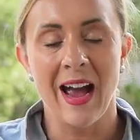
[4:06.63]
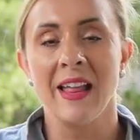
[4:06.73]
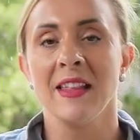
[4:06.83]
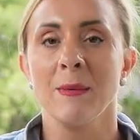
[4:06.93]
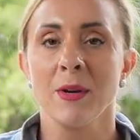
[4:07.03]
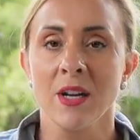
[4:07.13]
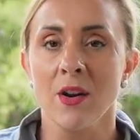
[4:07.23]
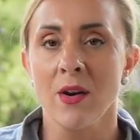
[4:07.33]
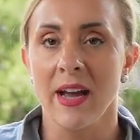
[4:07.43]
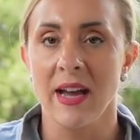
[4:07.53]
And then I'm going to
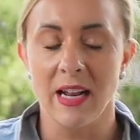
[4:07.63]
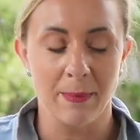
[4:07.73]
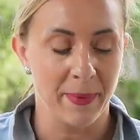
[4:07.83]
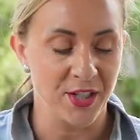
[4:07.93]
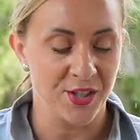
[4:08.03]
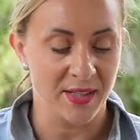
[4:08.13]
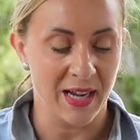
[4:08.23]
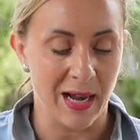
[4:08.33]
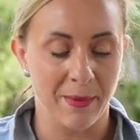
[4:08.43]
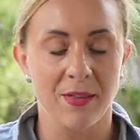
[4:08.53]
go ahead and pinch the top.